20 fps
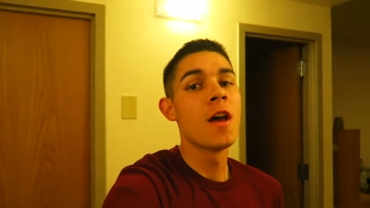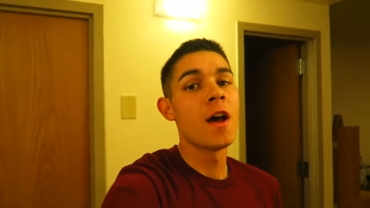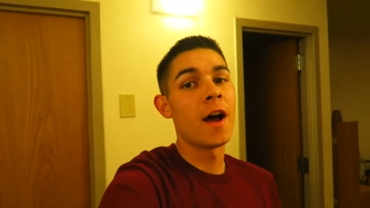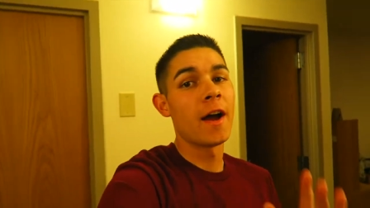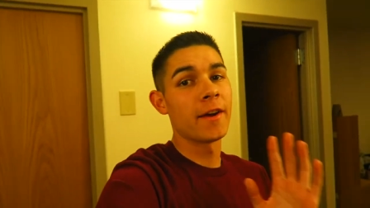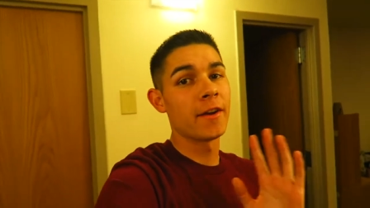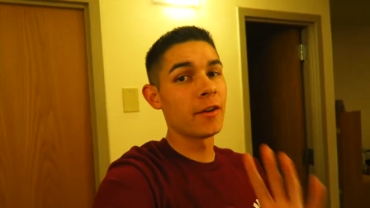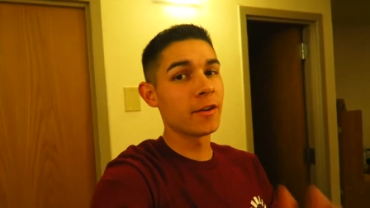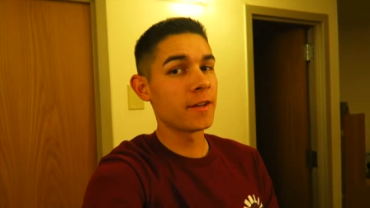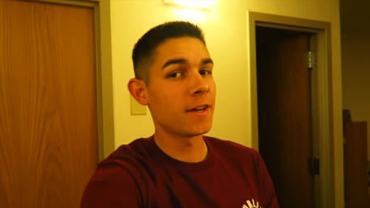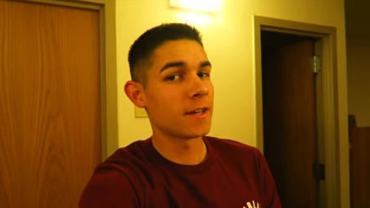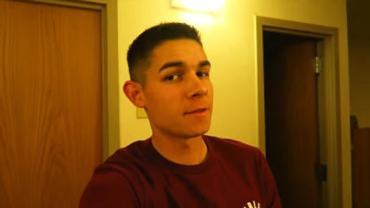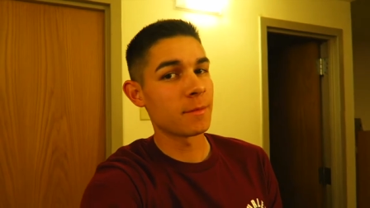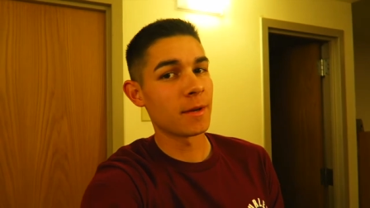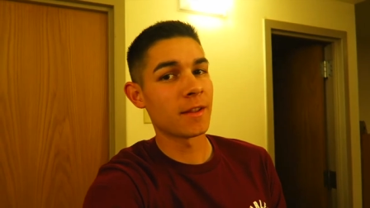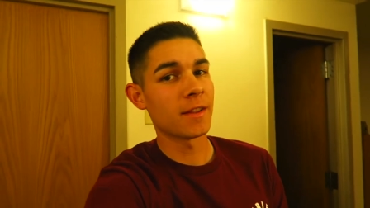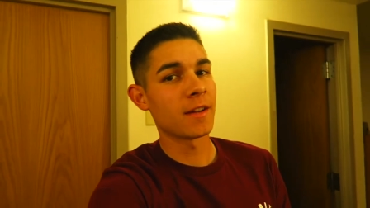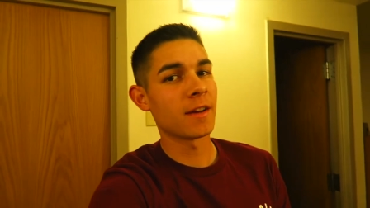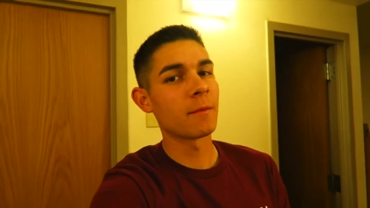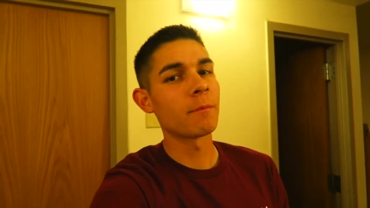I know you guys
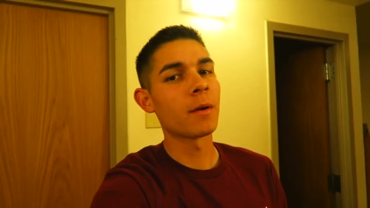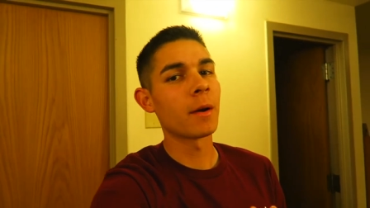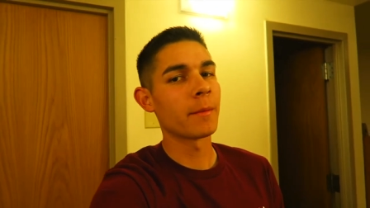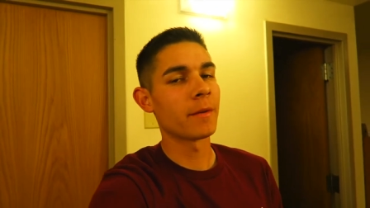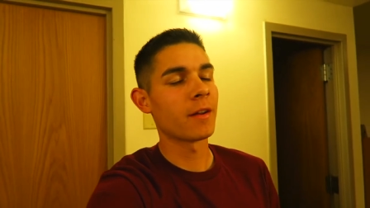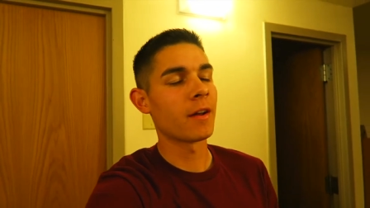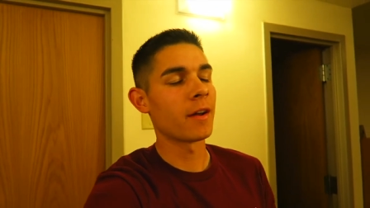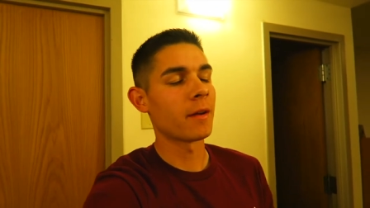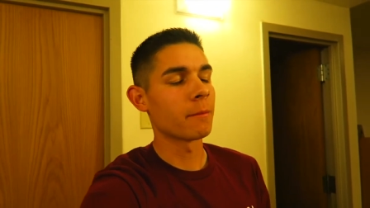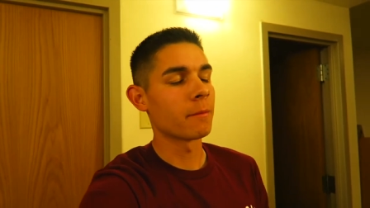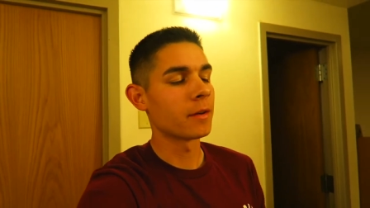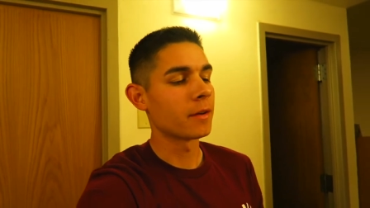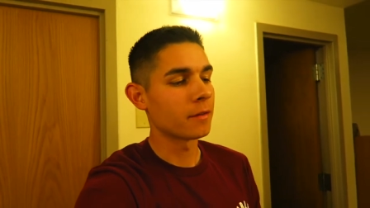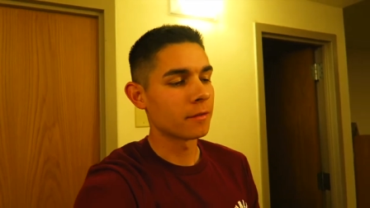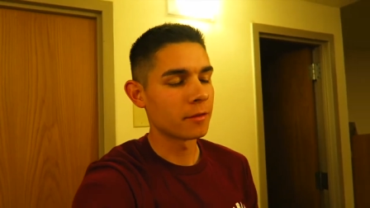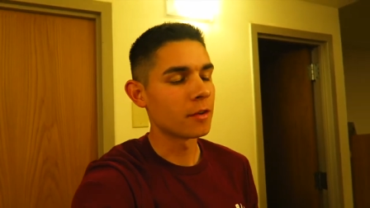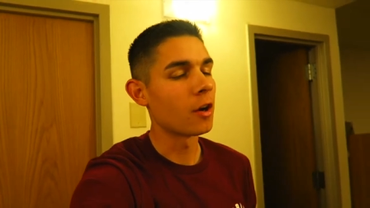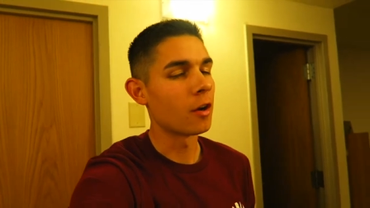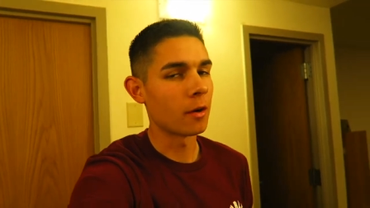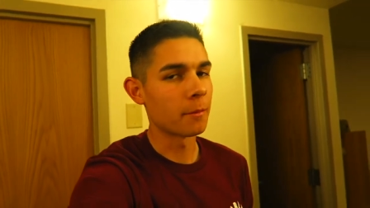may think I'm probably lying,
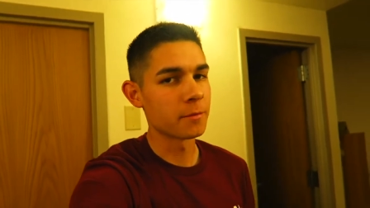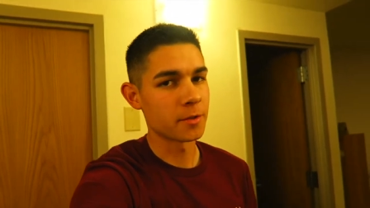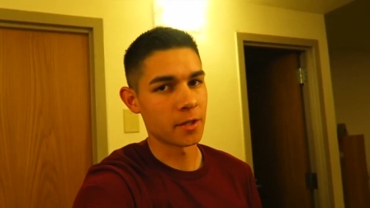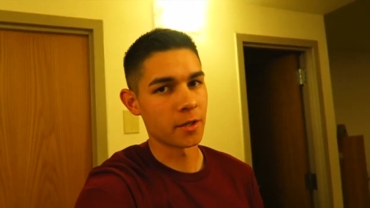but no, I'm